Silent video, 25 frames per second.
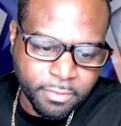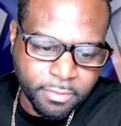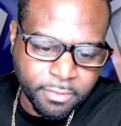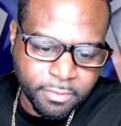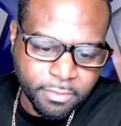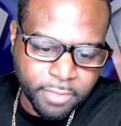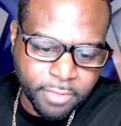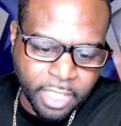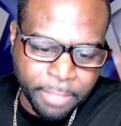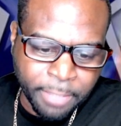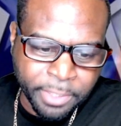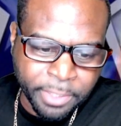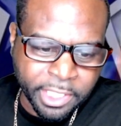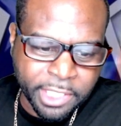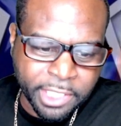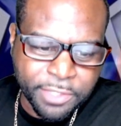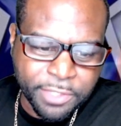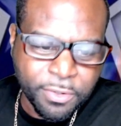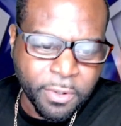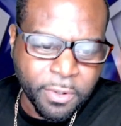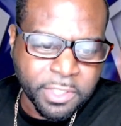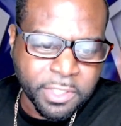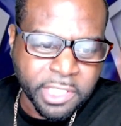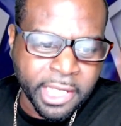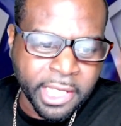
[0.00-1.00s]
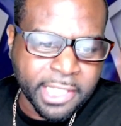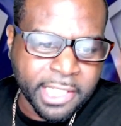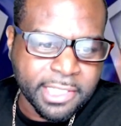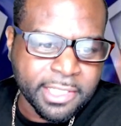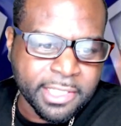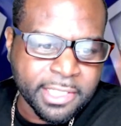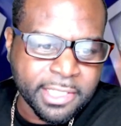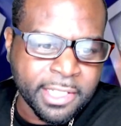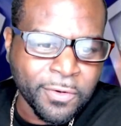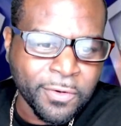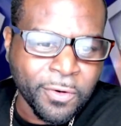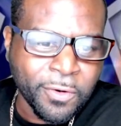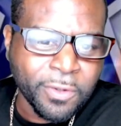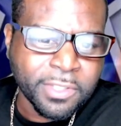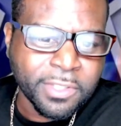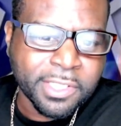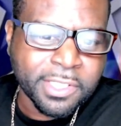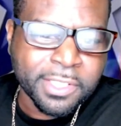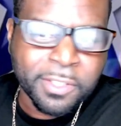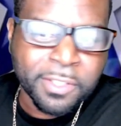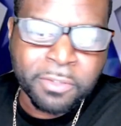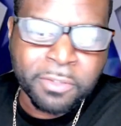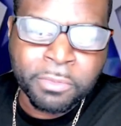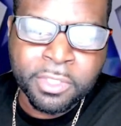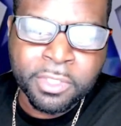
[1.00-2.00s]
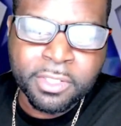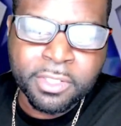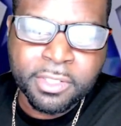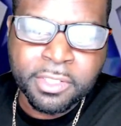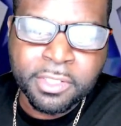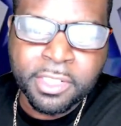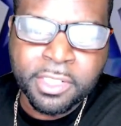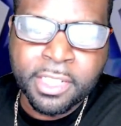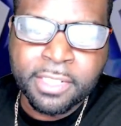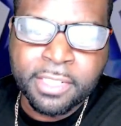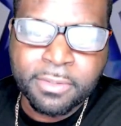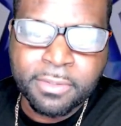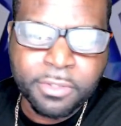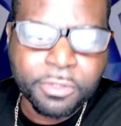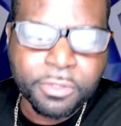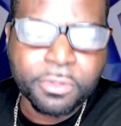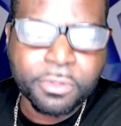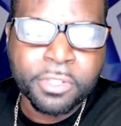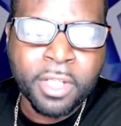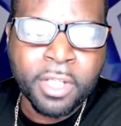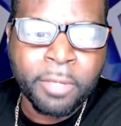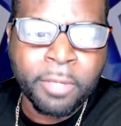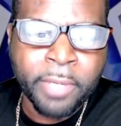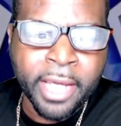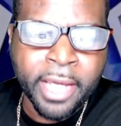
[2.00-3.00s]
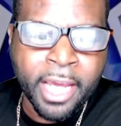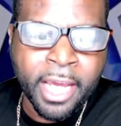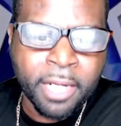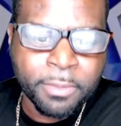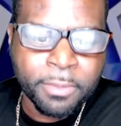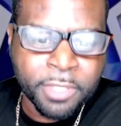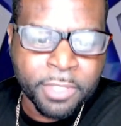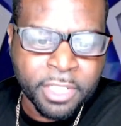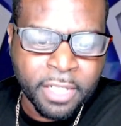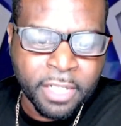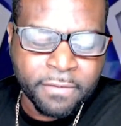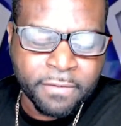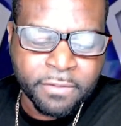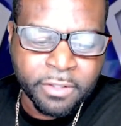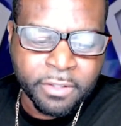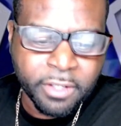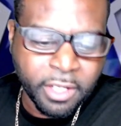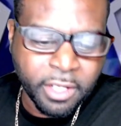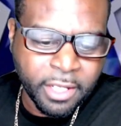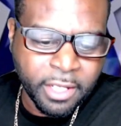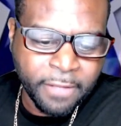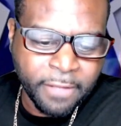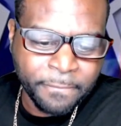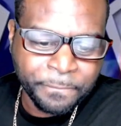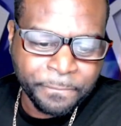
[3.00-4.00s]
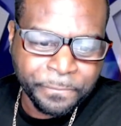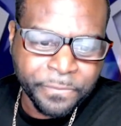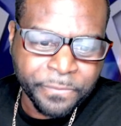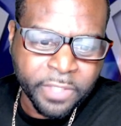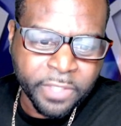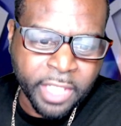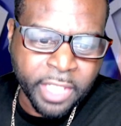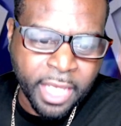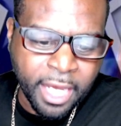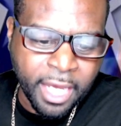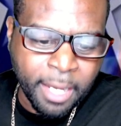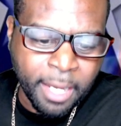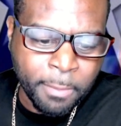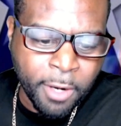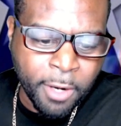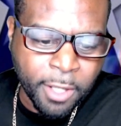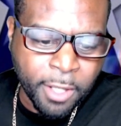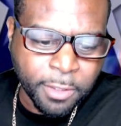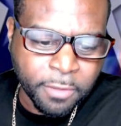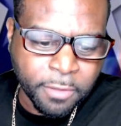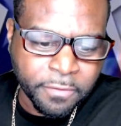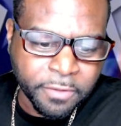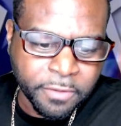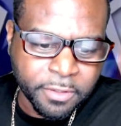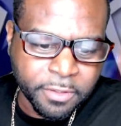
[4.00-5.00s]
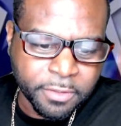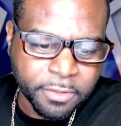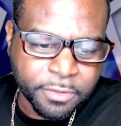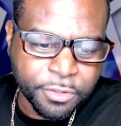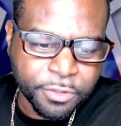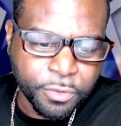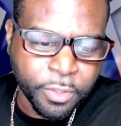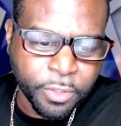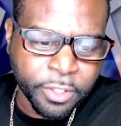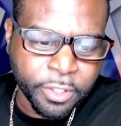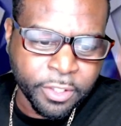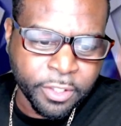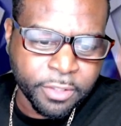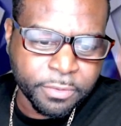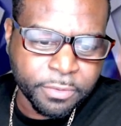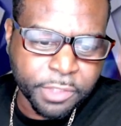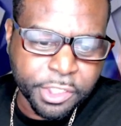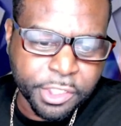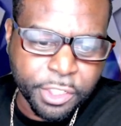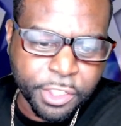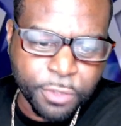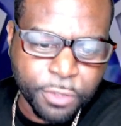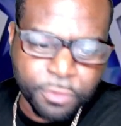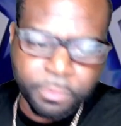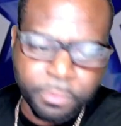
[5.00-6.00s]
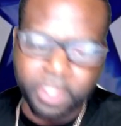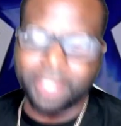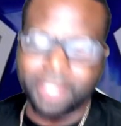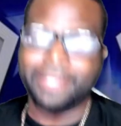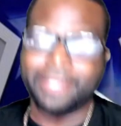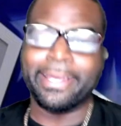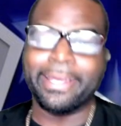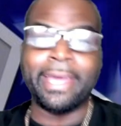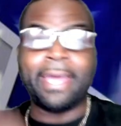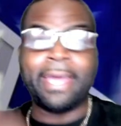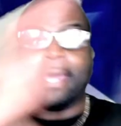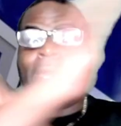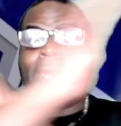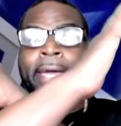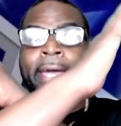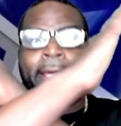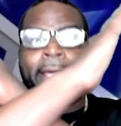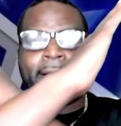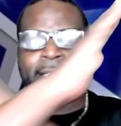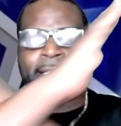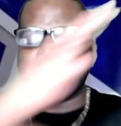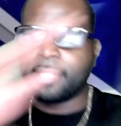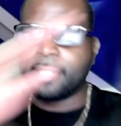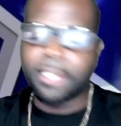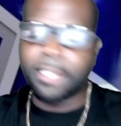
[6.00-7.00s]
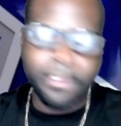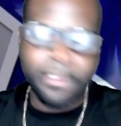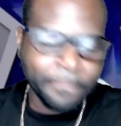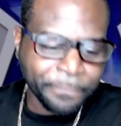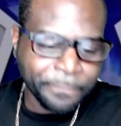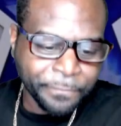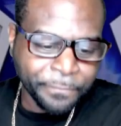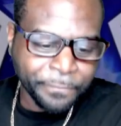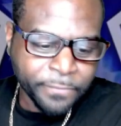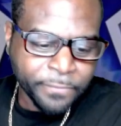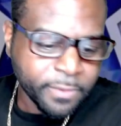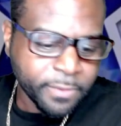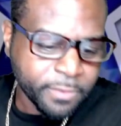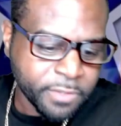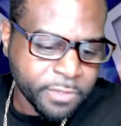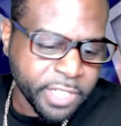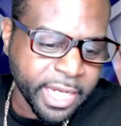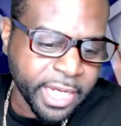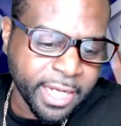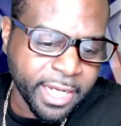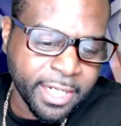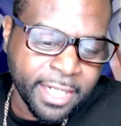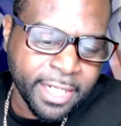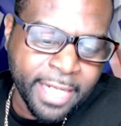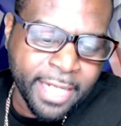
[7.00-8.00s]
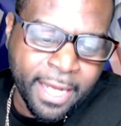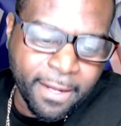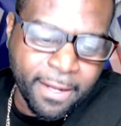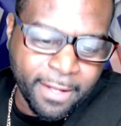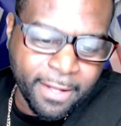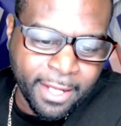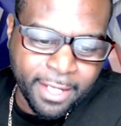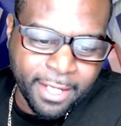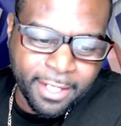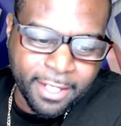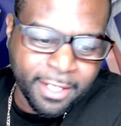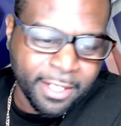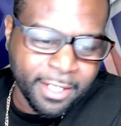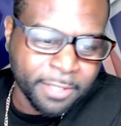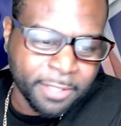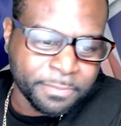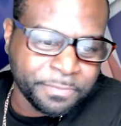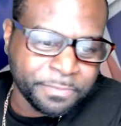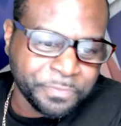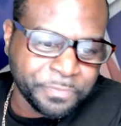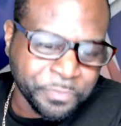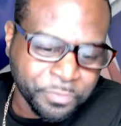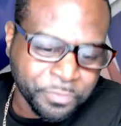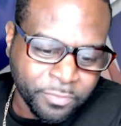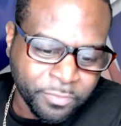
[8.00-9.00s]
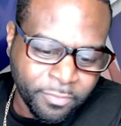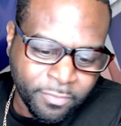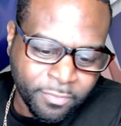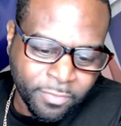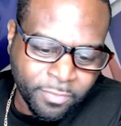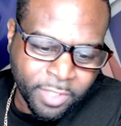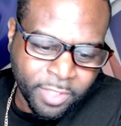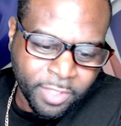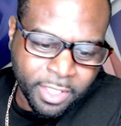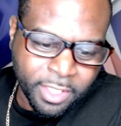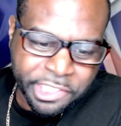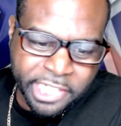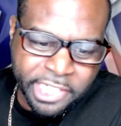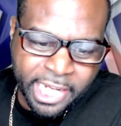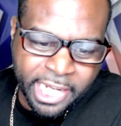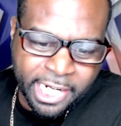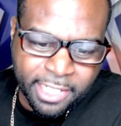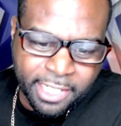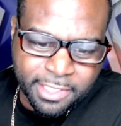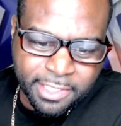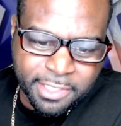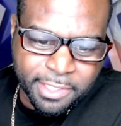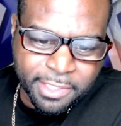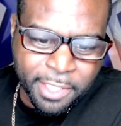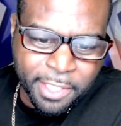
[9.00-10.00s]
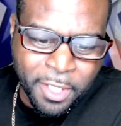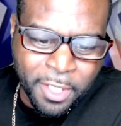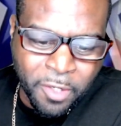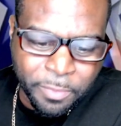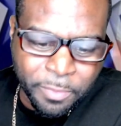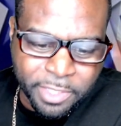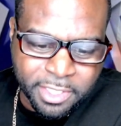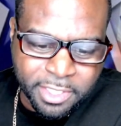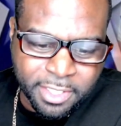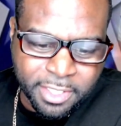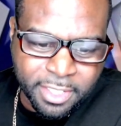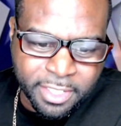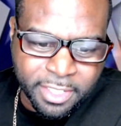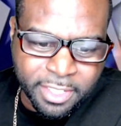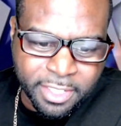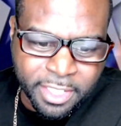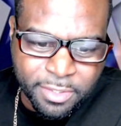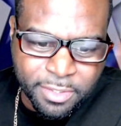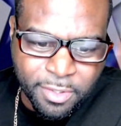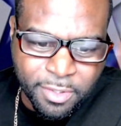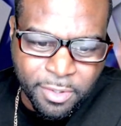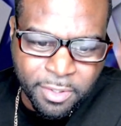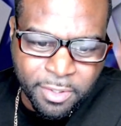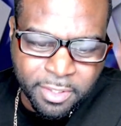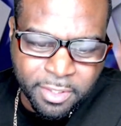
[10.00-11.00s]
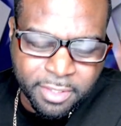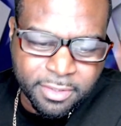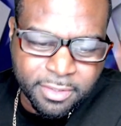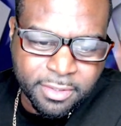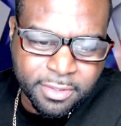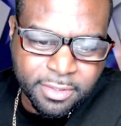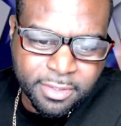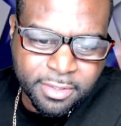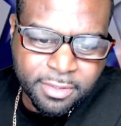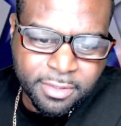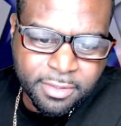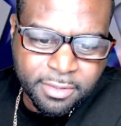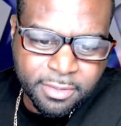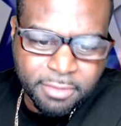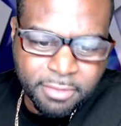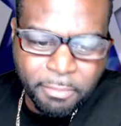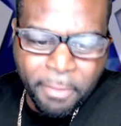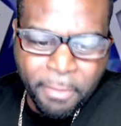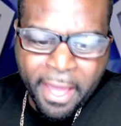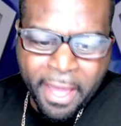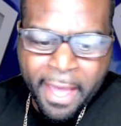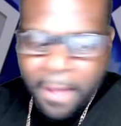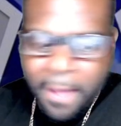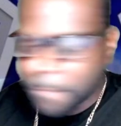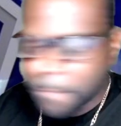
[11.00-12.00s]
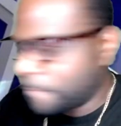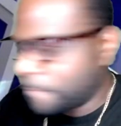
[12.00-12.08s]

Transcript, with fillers: I mean, he tore his ACL. Of course, he's going to miss the season. What you talking about, Adam Schefter? Yeah, I'm all over Twitter. Excuse me, X, checking it out. Um, shout out to the homies in the Discord, Matt,